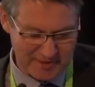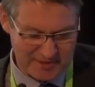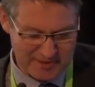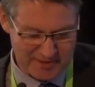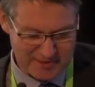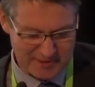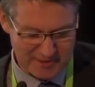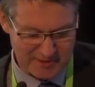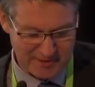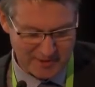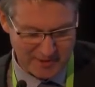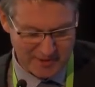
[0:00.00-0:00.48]

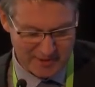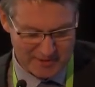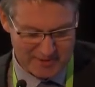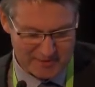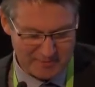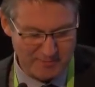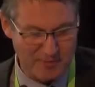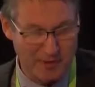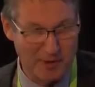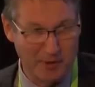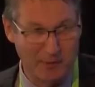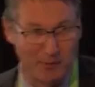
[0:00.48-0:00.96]
it's nice
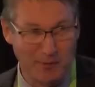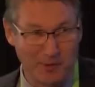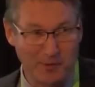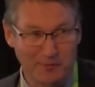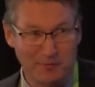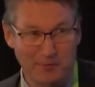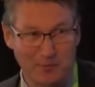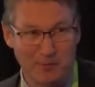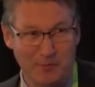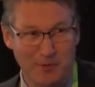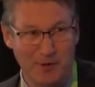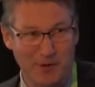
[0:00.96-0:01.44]
to follow
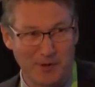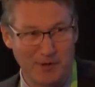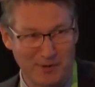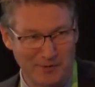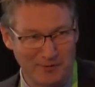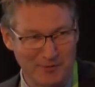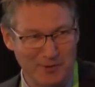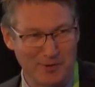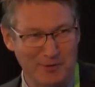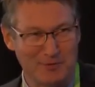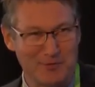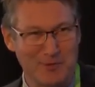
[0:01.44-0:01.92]
on from her, and
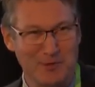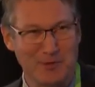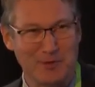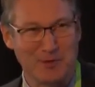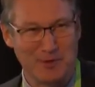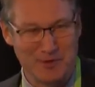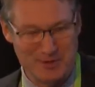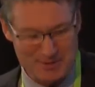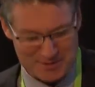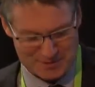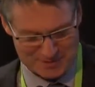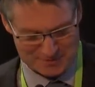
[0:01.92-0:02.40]
I've got a few
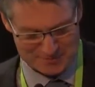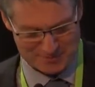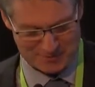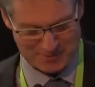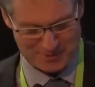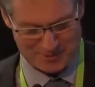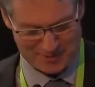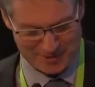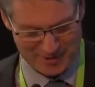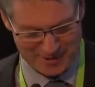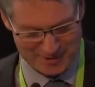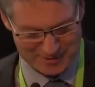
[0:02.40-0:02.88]
questions for
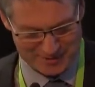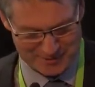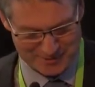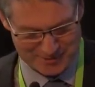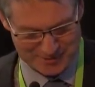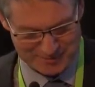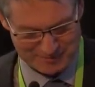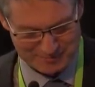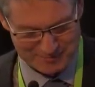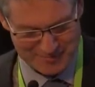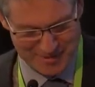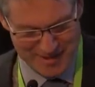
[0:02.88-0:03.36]
her later
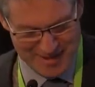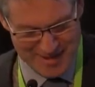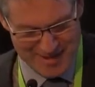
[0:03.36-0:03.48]
on.